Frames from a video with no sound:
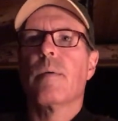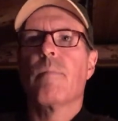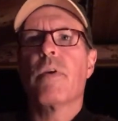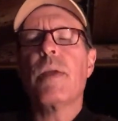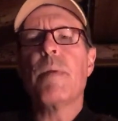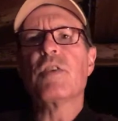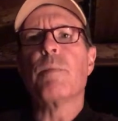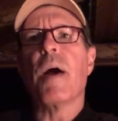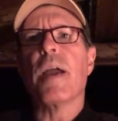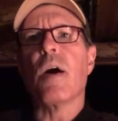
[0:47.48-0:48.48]
pretty much
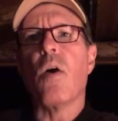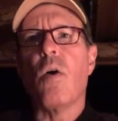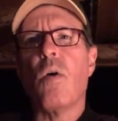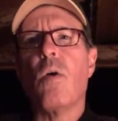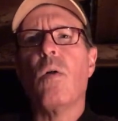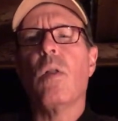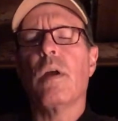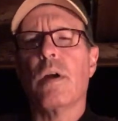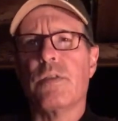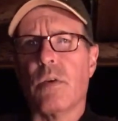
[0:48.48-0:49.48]
my whole
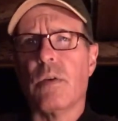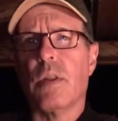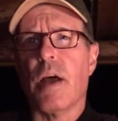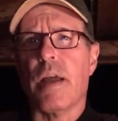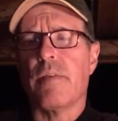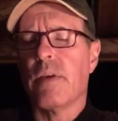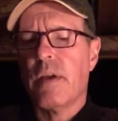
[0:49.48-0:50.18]
adult life.